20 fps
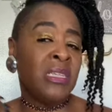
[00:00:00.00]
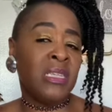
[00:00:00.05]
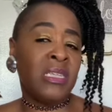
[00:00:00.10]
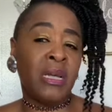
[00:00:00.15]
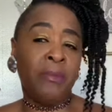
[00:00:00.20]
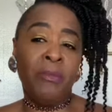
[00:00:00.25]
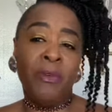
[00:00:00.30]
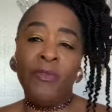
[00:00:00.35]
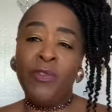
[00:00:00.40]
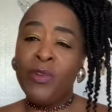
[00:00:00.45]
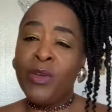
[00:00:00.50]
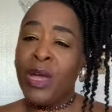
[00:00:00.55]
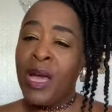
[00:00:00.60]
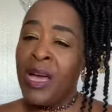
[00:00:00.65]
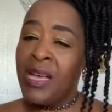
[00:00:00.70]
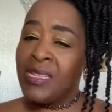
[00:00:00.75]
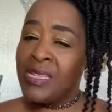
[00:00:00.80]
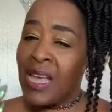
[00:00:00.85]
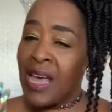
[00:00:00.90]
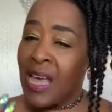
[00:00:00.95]
Some of you
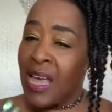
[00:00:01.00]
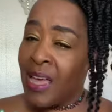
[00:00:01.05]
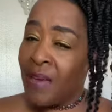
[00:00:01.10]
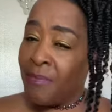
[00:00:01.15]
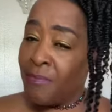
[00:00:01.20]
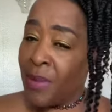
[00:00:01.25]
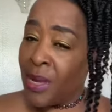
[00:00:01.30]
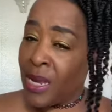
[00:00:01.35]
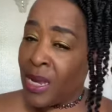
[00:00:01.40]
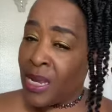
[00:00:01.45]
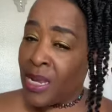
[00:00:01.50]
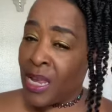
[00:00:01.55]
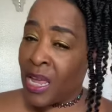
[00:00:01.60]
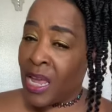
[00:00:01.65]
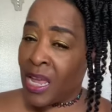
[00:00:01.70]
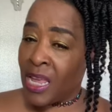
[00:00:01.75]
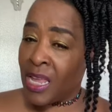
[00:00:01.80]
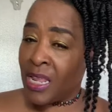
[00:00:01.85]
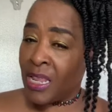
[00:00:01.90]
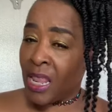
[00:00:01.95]
guys, I have made
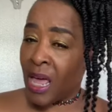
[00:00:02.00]
a